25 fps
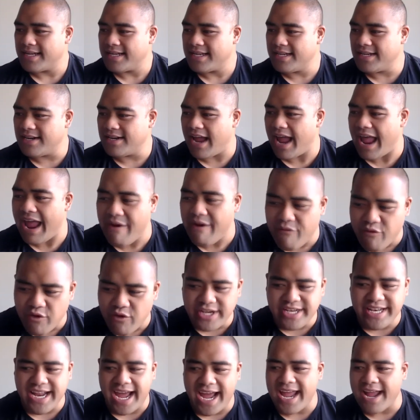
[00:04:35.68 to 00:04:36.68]
you know,
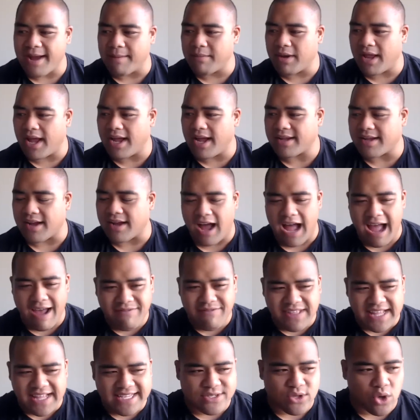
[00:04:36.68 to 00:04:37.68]
every day I'm like, I
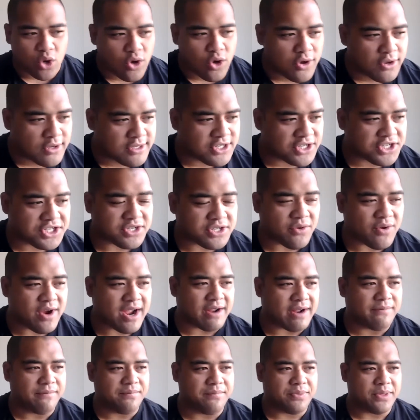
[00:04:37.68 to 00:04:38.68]
have these urges
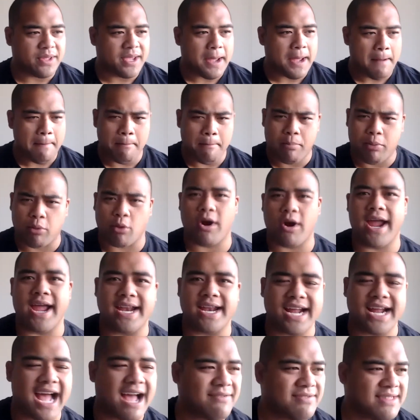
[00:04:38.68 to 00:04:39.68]
around
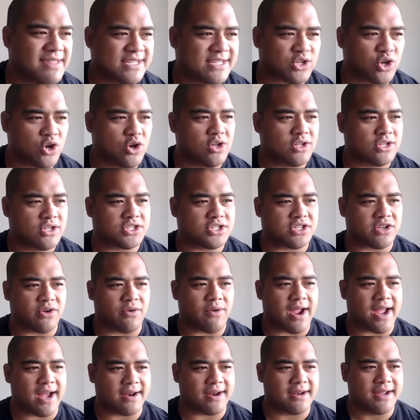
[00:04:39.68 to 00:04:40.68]
bread. I have these urges
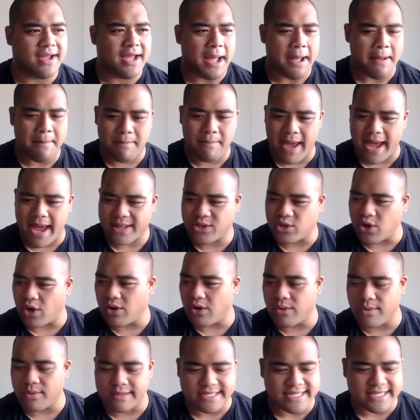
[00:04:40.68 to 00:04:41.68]
around
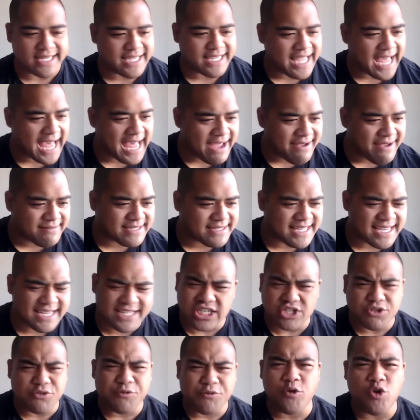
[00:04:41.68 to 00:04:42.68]
McDonald's and KFC,
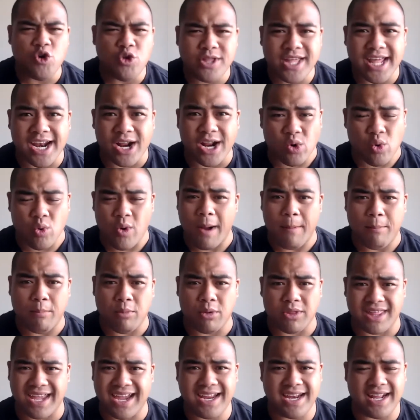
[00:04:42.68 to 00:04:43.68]
just food that I grew up
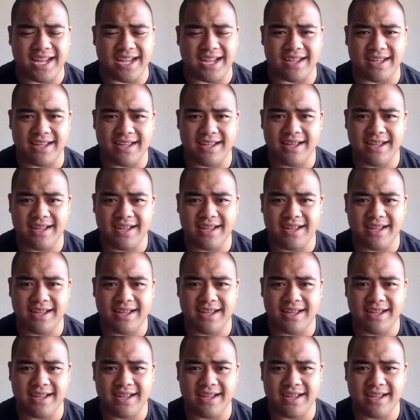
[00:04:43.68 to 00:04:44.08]
with eating,